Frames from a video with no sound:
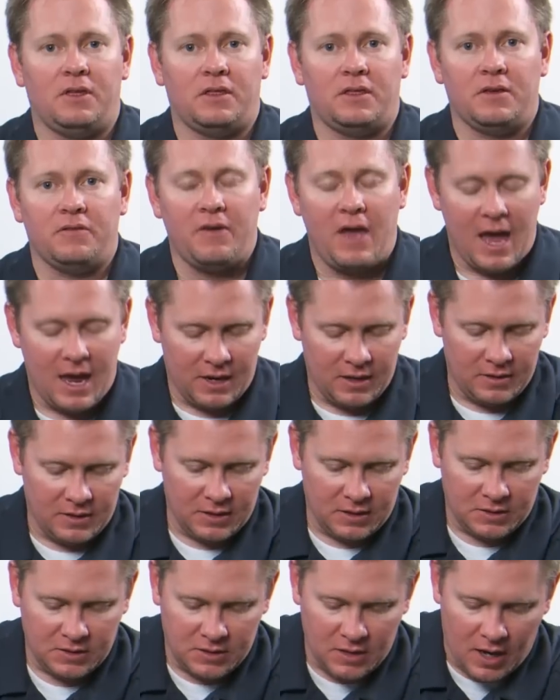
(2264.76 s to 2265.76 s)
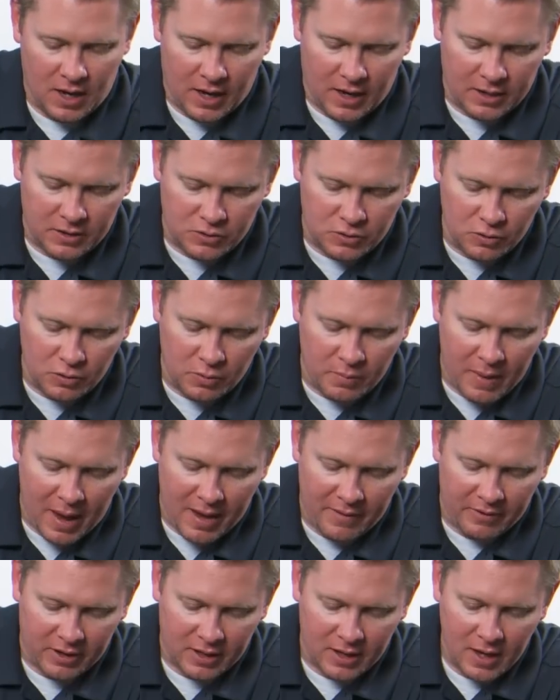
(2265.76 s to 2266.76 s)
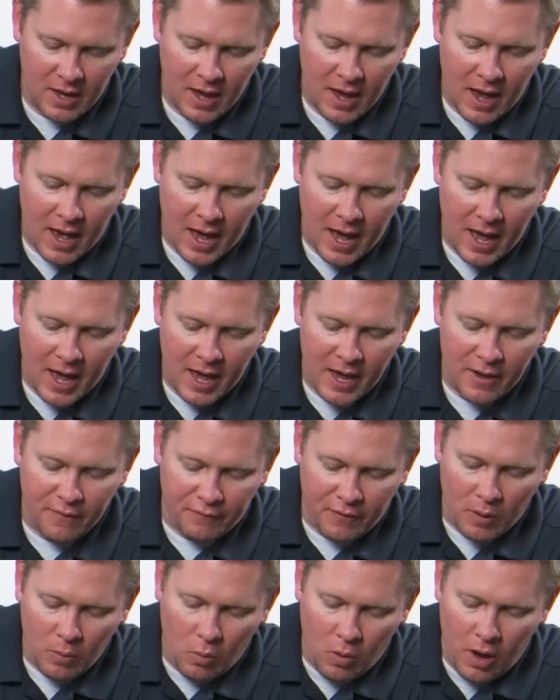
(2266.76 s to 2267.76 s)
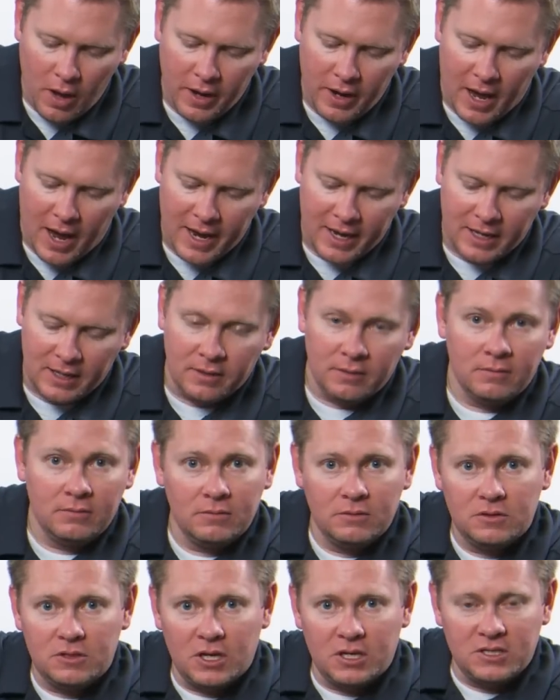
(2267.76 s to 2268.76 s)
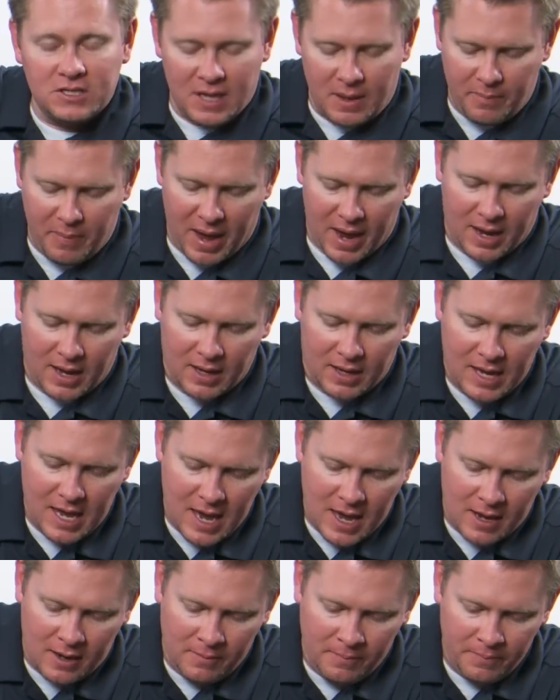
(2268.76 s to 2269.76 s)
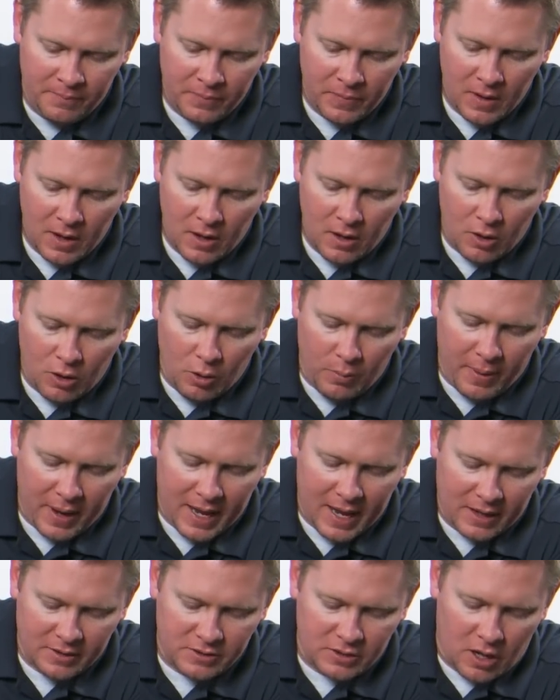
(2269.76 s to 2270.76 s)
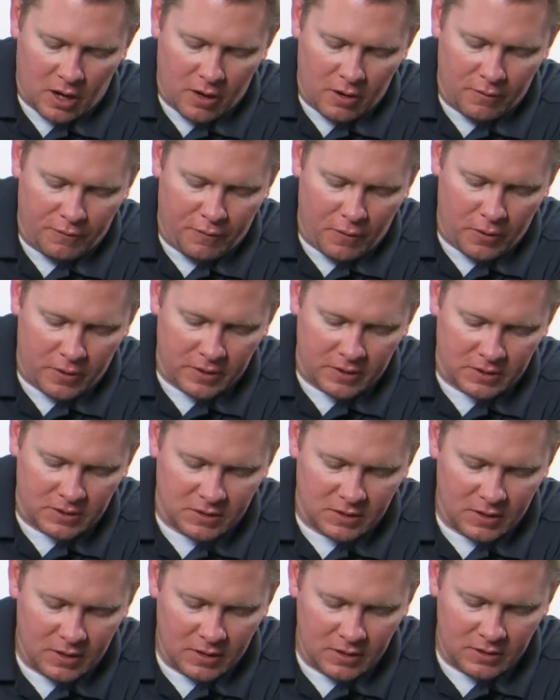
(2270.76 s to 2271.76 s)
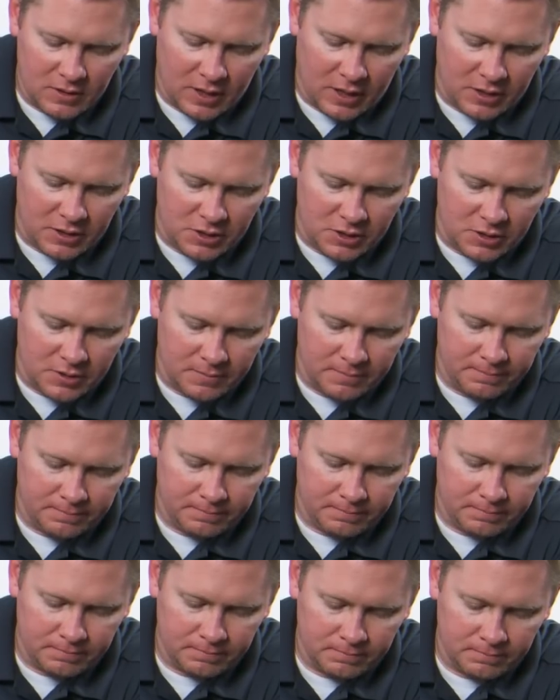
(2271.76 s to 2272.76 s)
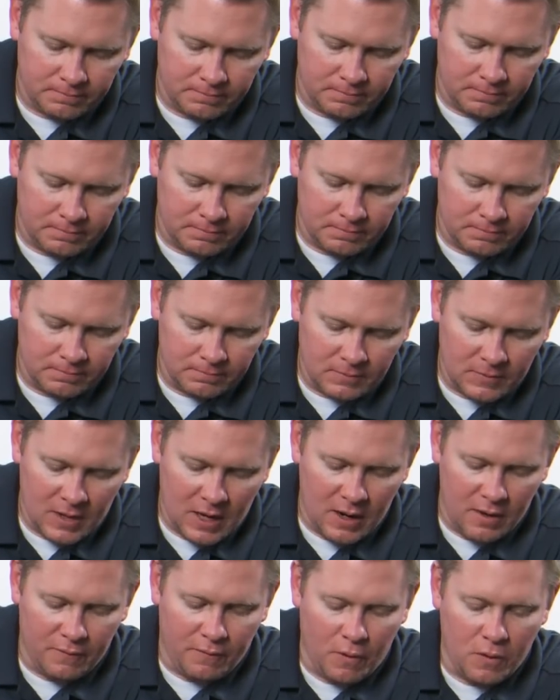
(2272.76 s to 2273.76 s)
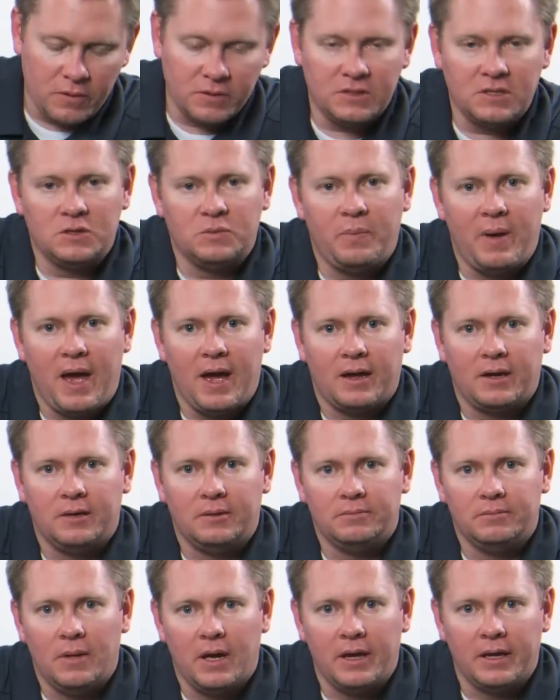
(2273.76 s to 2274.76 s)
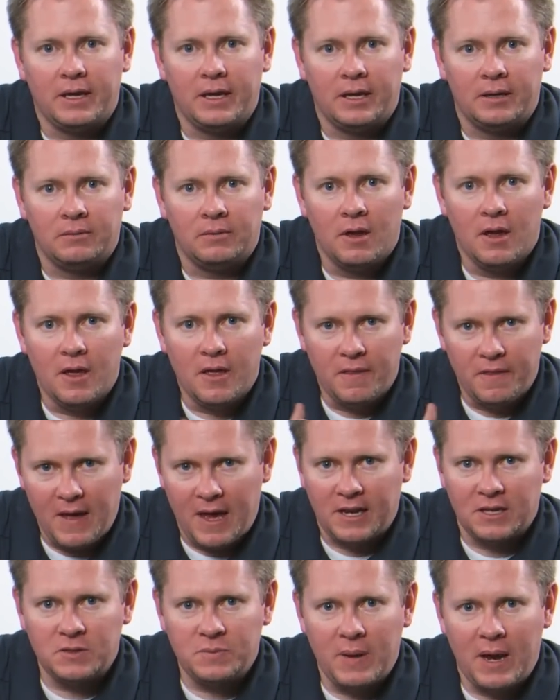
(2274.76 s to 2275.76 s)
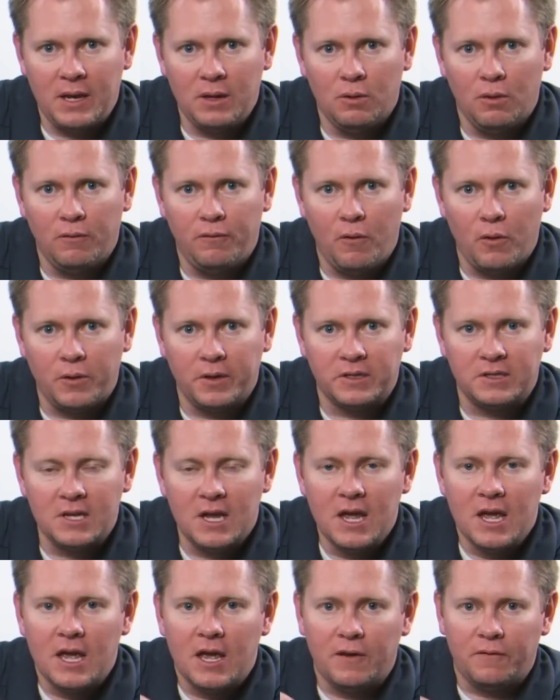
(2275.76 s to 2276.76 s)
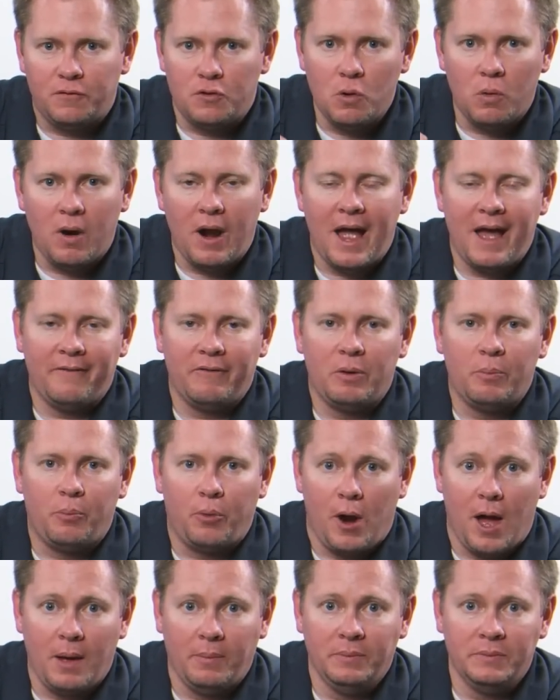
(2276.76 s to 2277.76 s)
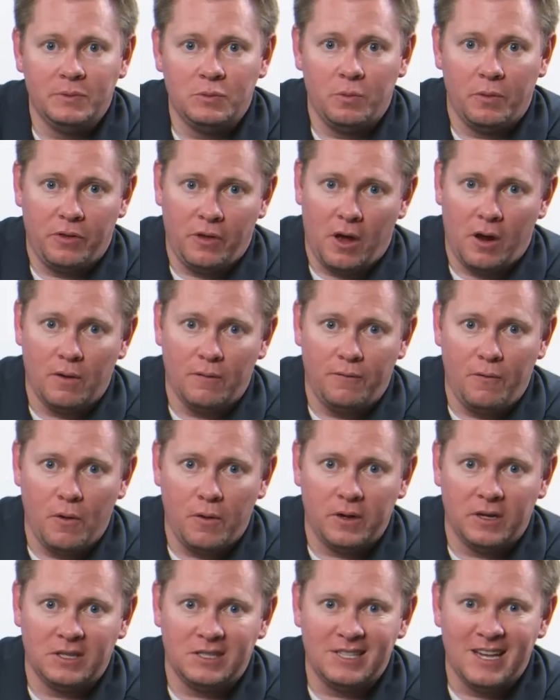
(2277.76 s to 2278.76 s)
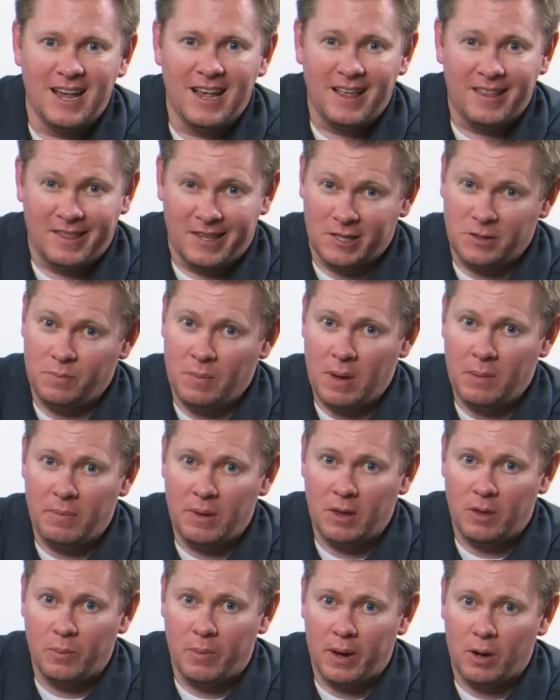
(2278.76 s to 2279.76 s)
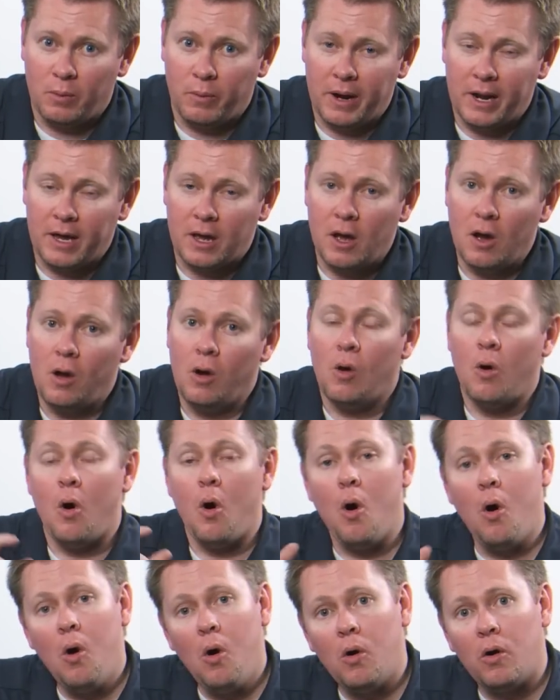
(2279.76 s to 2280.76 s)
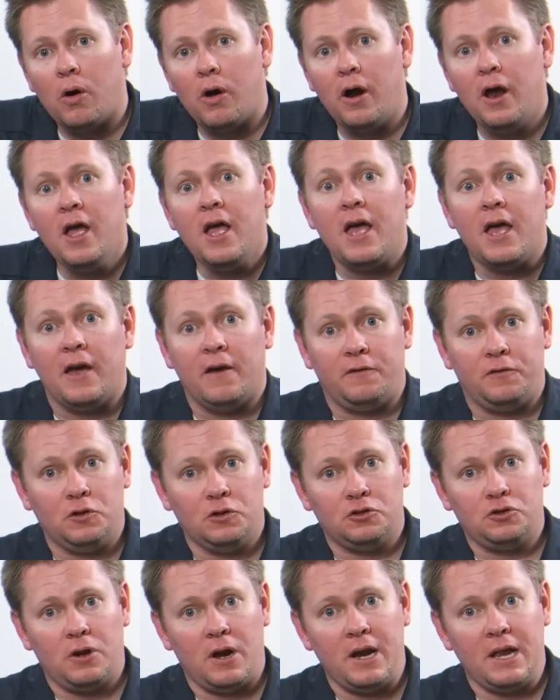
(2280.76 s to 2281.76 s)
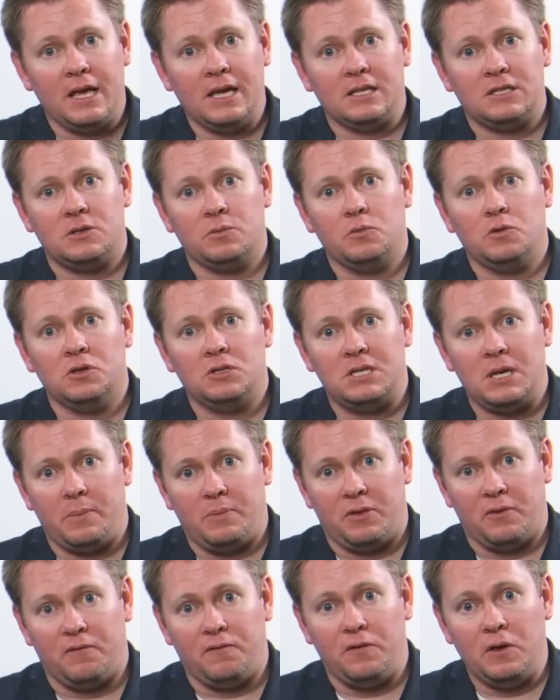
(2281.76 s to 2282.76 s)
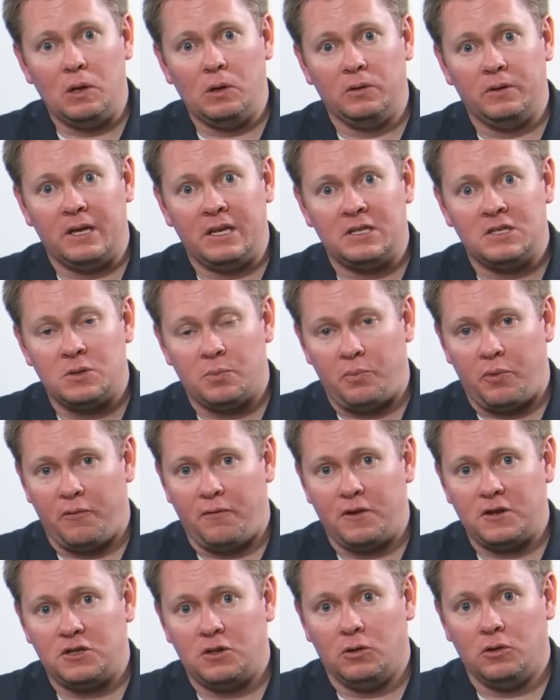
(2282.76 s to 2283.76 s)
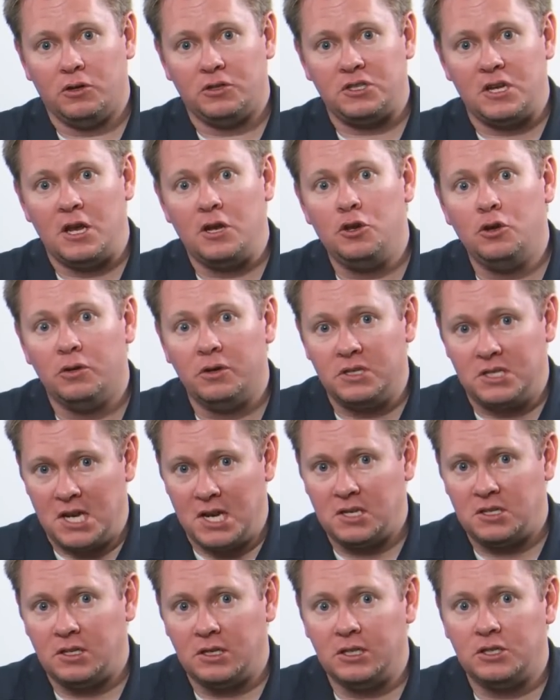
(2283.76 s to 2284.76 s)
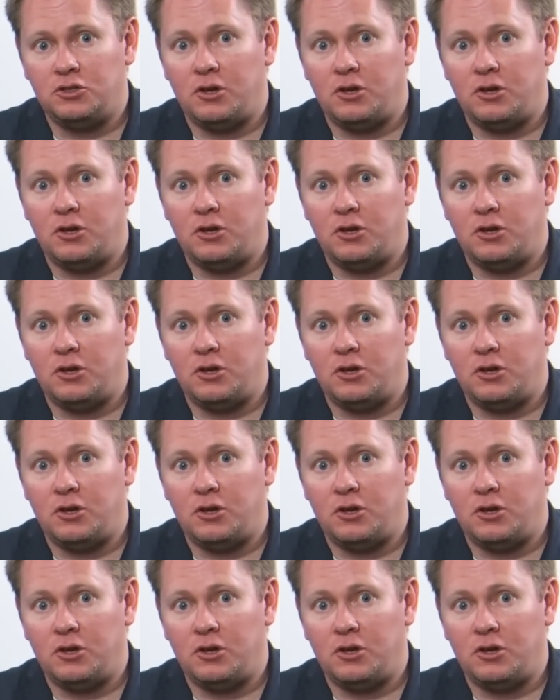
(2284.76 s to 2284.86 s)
that they've added this to the Mavic. If I want, I can touch that back again, go back out to autofocus, touch, and it focuses back again. That is manual focus. If you are having problems with autofocus, this may be the better way to go. Or if you're trying to get some good depth of field and some professional looks and you're intentionally